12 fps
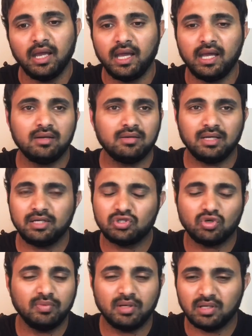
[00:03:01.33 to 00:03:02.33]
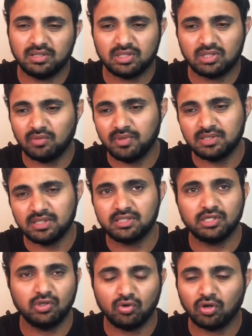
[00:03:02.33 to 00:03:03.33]
and it should be a registered business
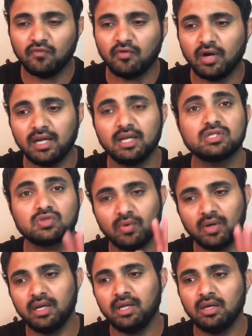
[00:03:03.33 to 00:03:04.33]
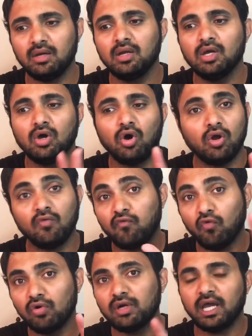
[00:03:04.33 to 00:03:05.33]
in Yukon for at least 1 year on
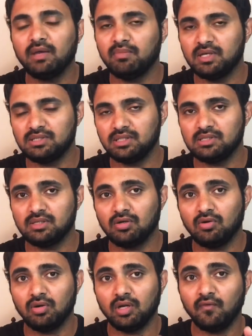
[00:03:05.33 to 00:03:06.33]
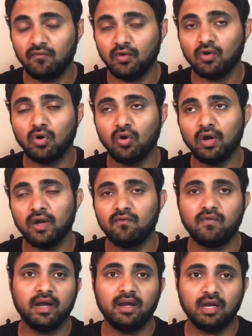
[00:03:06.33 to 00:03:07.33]
full-time basis. If you go and
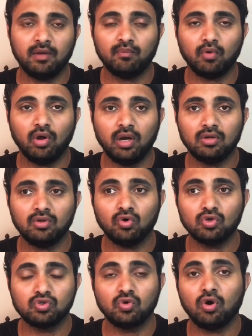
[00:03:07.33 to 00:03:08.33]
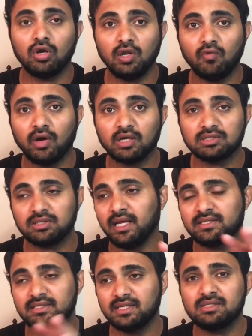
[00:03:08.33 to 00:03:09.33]
find an employer, those who only works
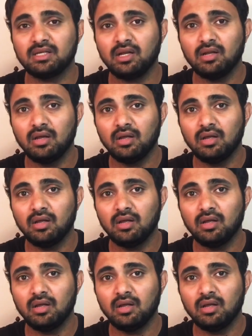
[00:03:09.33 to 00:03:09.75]
like seasonal,